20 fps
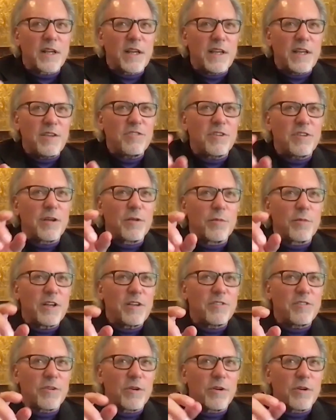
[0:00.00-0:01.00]
He's done
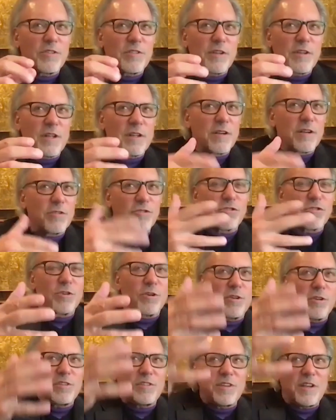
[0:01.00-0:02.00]
research that there's
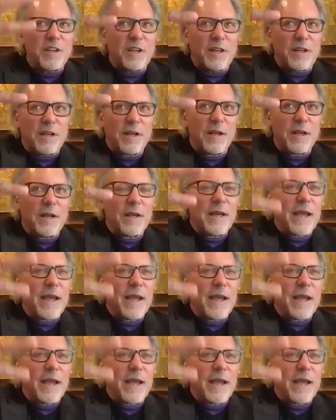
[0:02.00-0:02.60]
13,